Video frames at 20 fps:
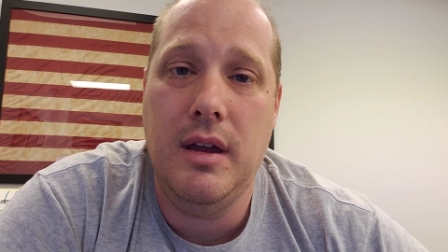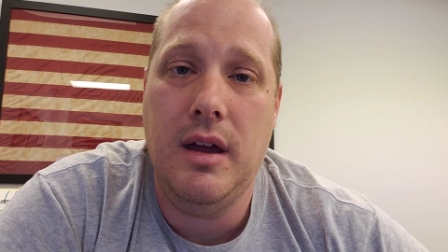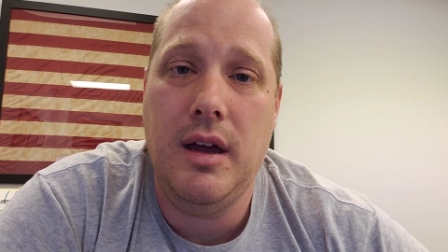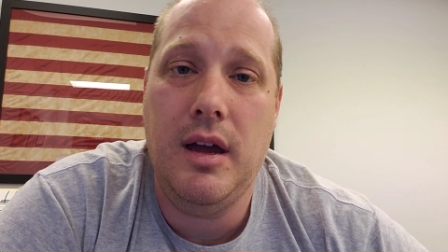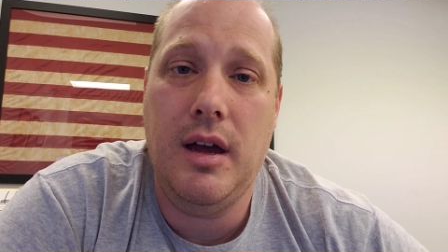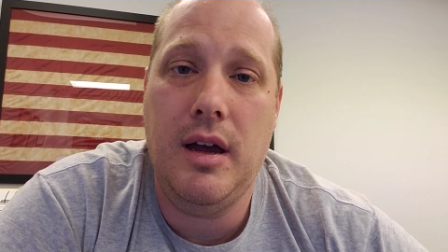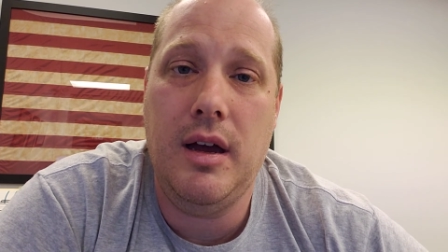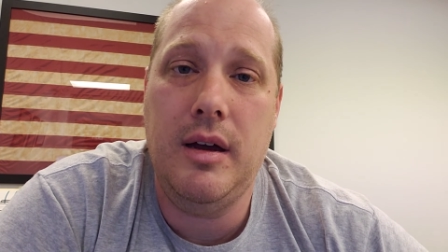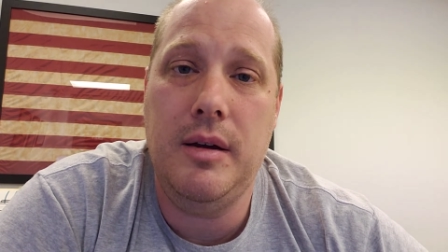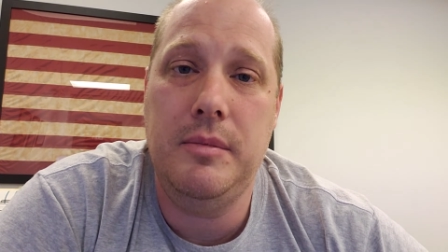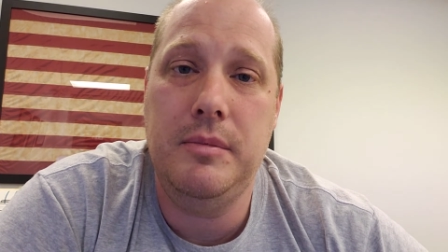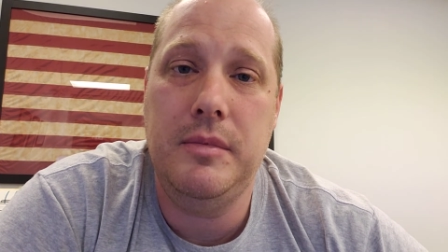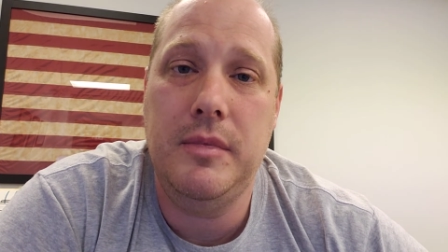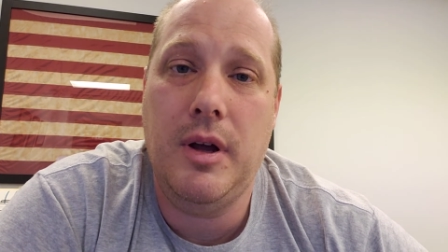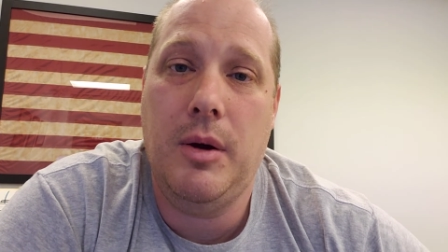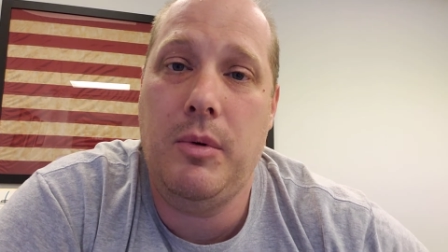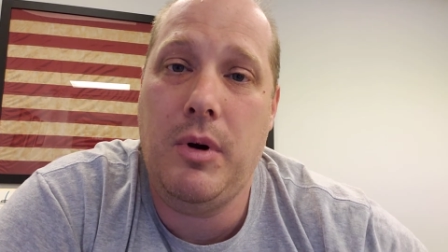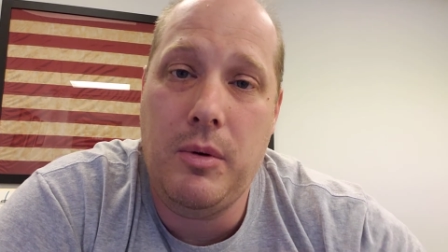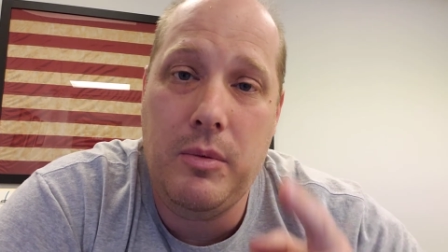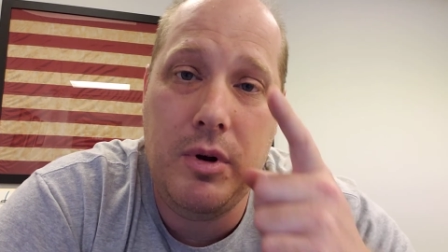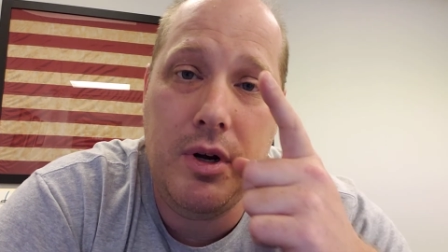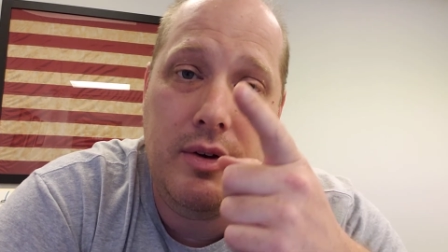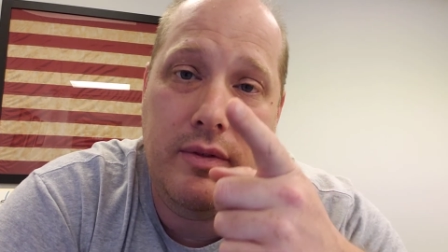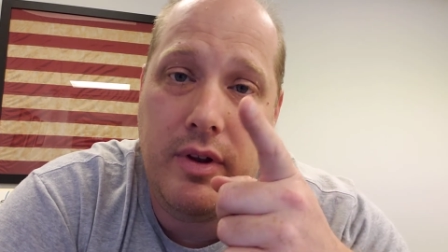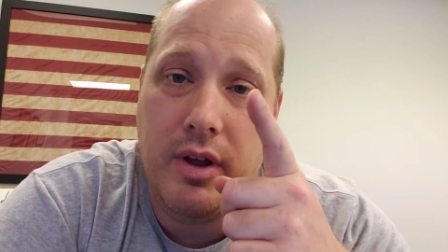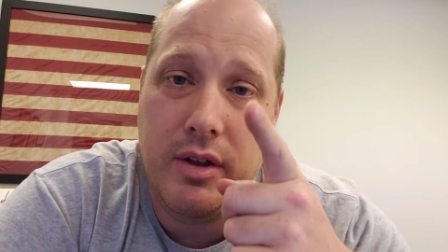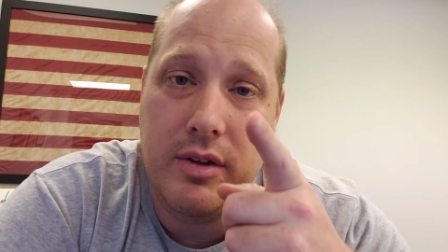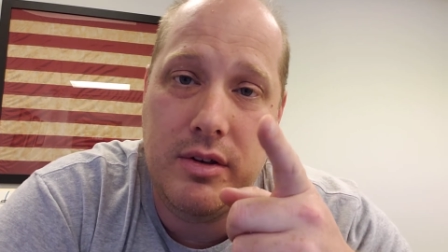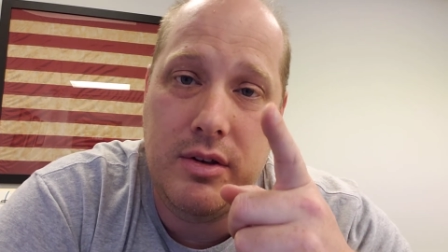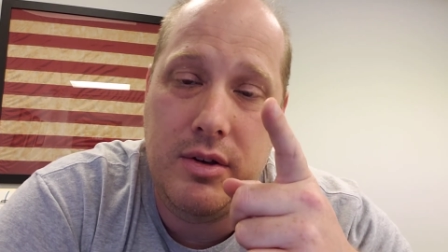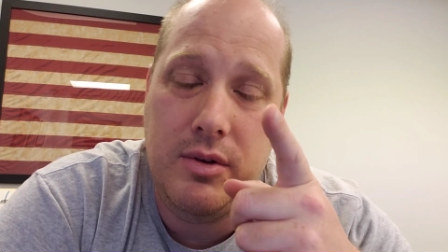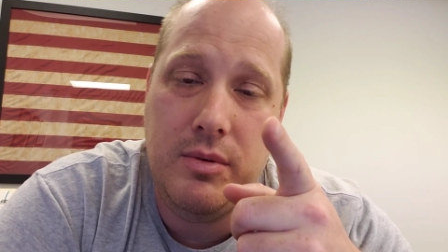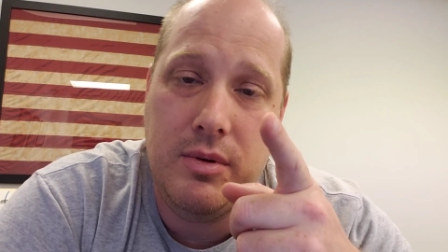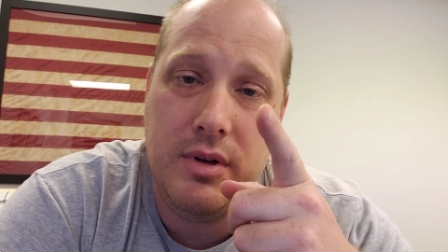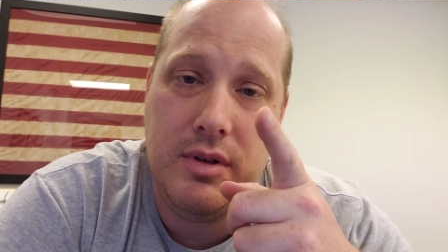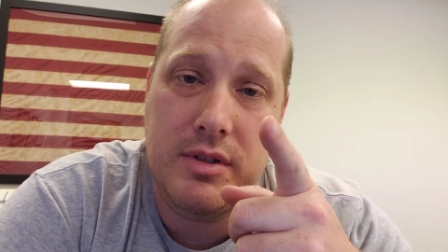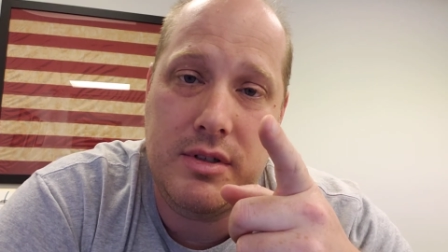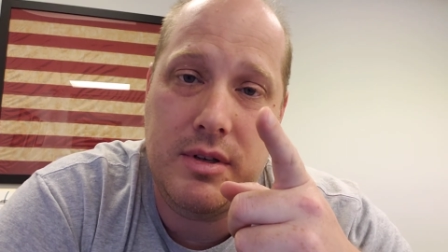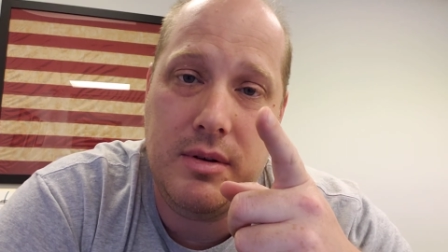Um, I want one of y'all to do. Uh,